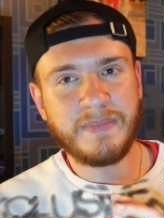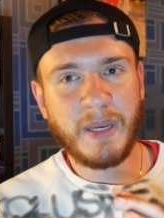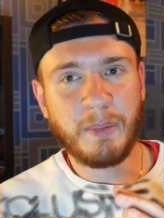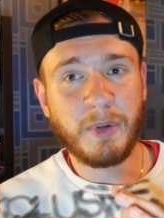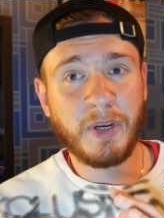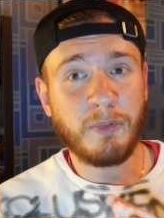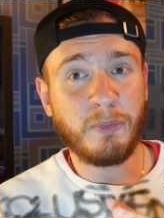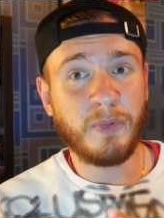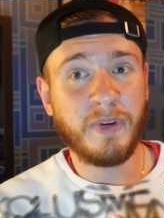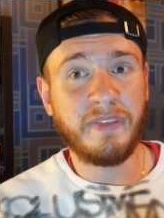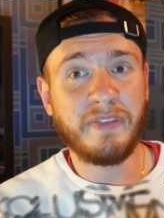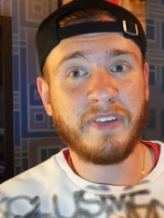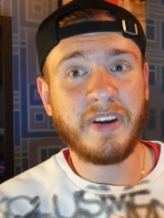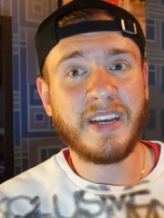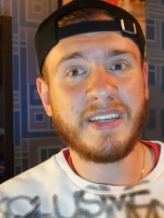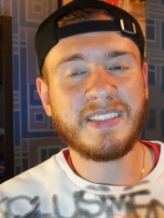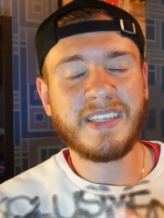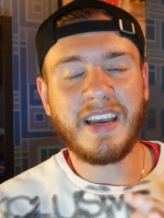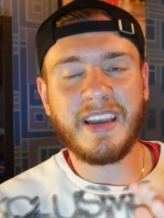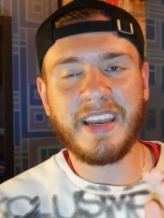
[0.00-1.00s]
I'm going to
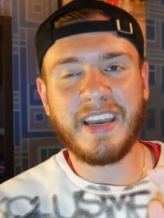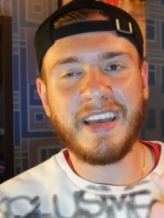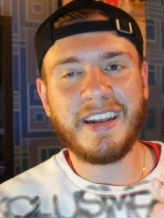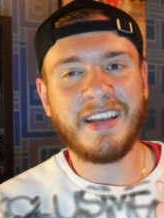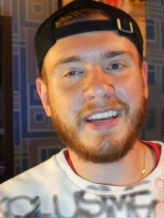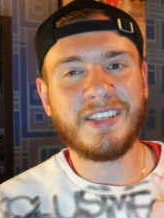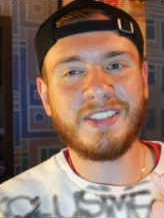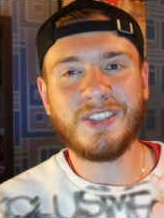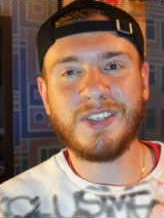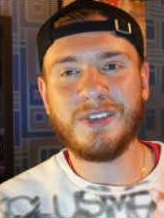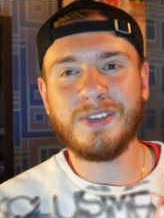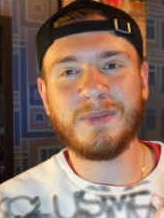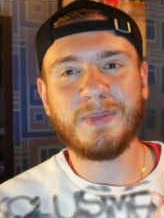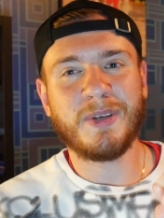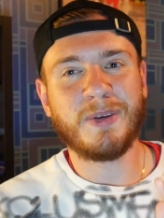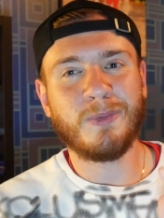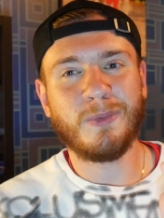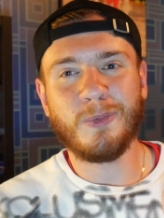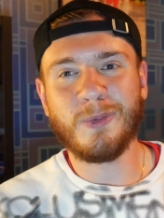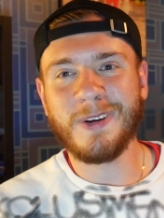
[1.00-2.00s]
rephrase again, excuse me,
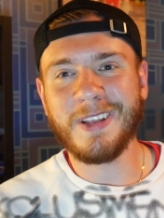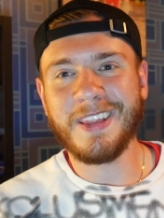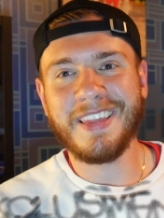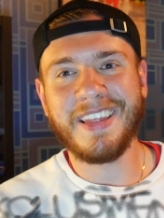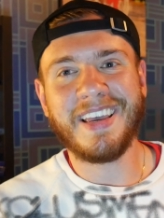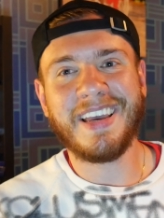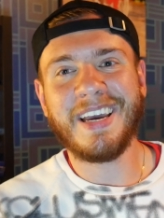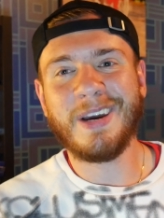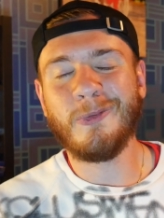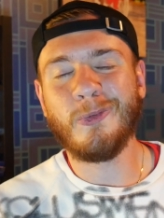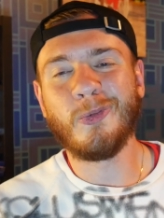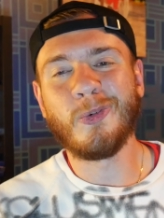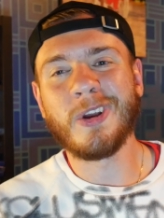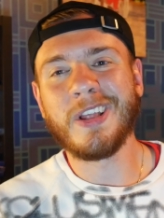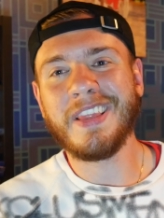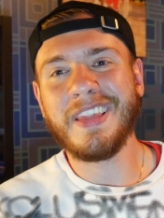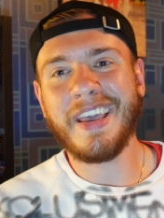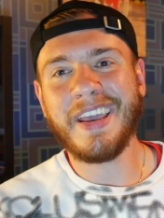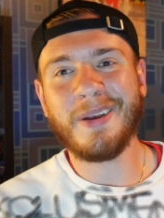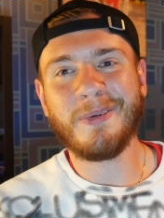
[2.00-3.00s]
we're we're
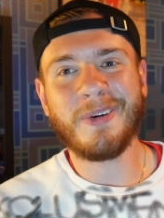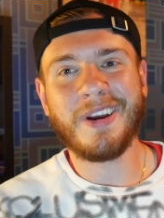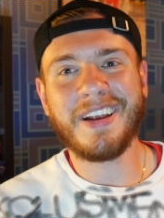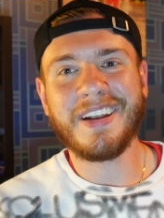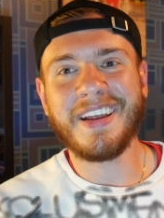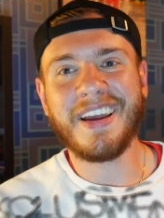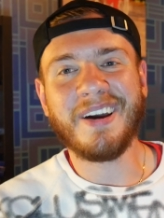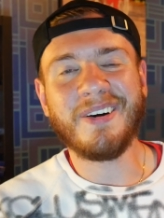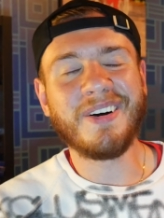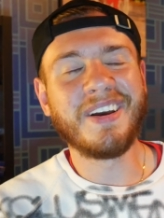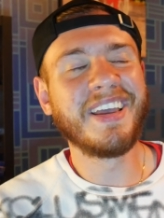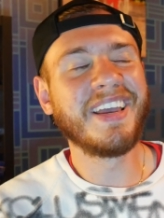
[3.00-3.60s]
late right now.